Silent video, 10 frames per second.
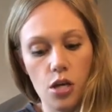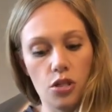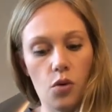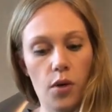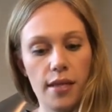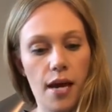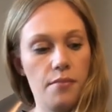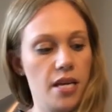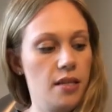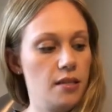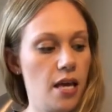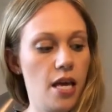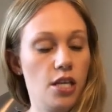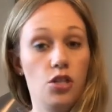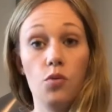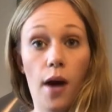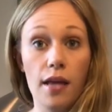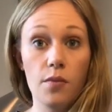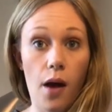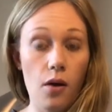So what that means is you
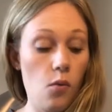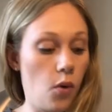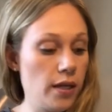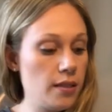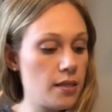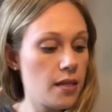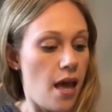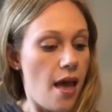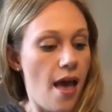buy the bottle once,